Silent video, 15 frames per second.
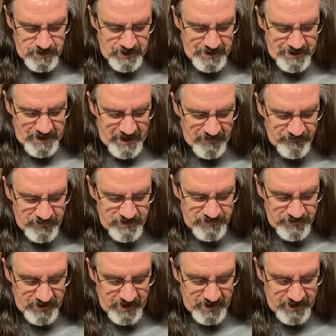and
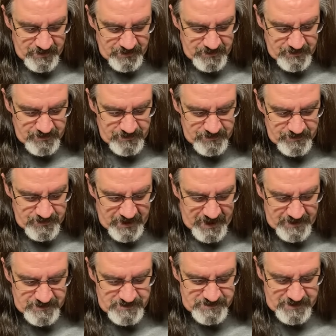everything
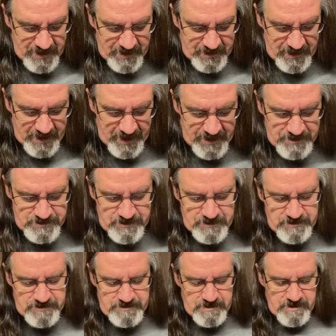that state
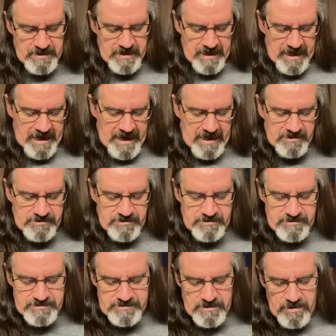agents,
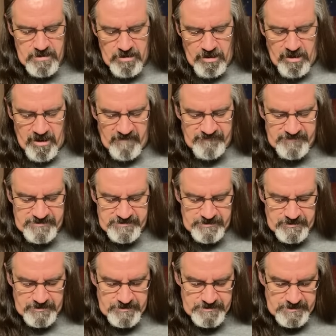actors,
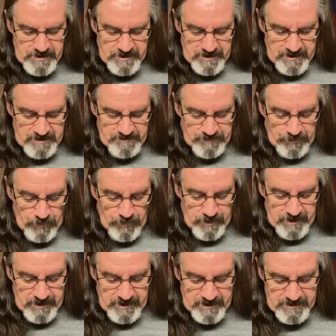officers,
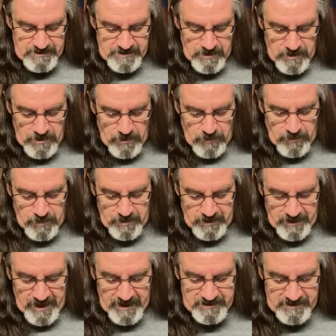employees, or
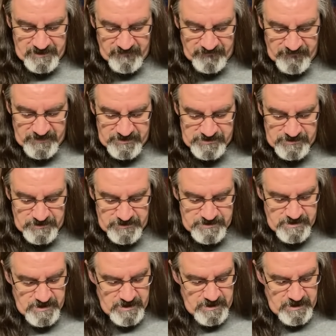elected
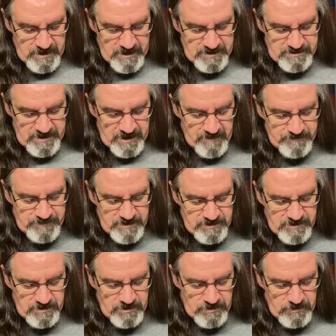officials attempt to
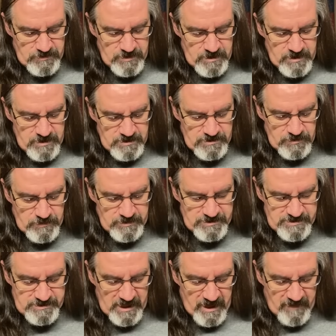do to a
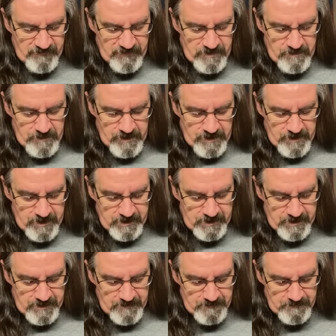sovereign
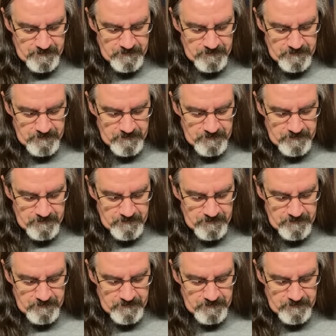American